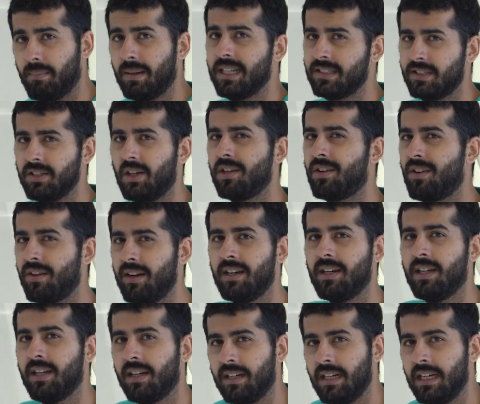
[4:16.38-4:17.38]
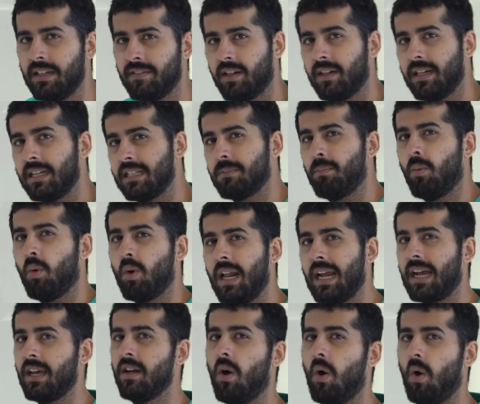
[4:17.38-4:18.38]
but it's not really a lever. It's more
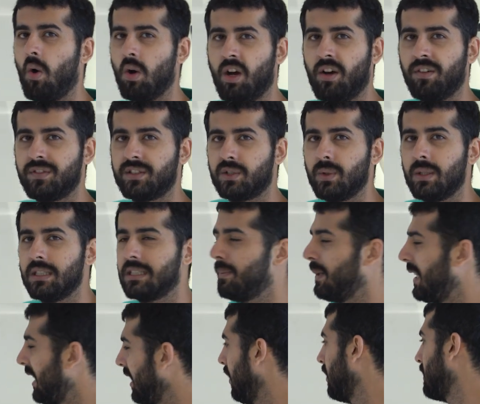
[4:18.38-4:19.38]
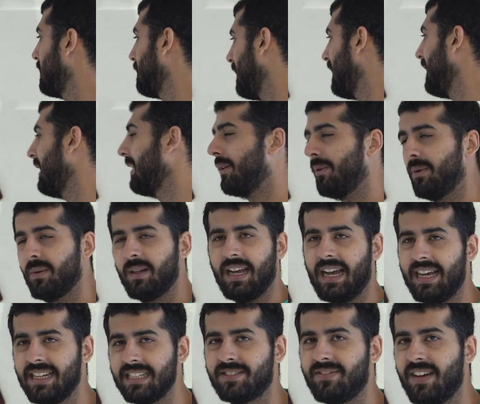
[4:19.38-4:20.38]
like an on-off switch, but it looks pretty cool
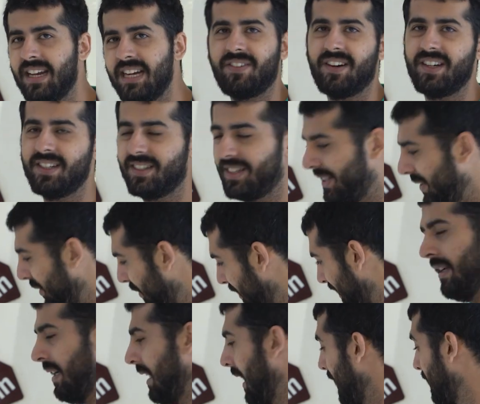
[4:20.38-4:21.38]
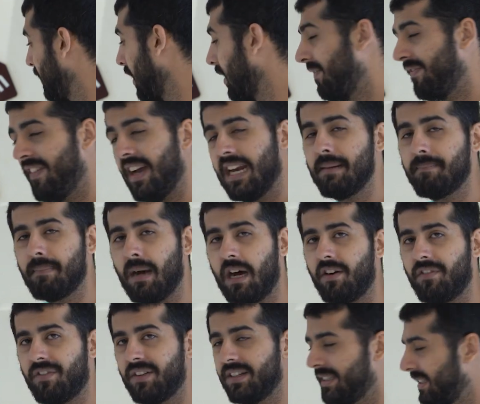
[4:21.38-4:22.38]
and it's very fun to use. It's got a very
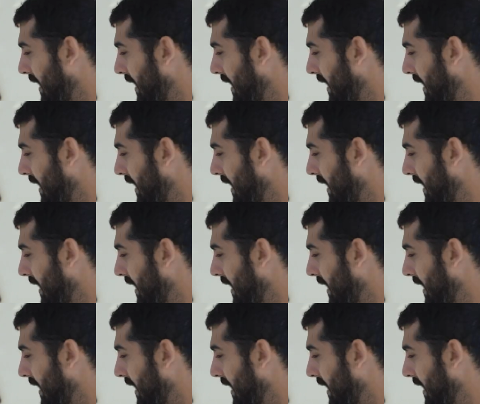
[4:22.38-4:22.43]
powerful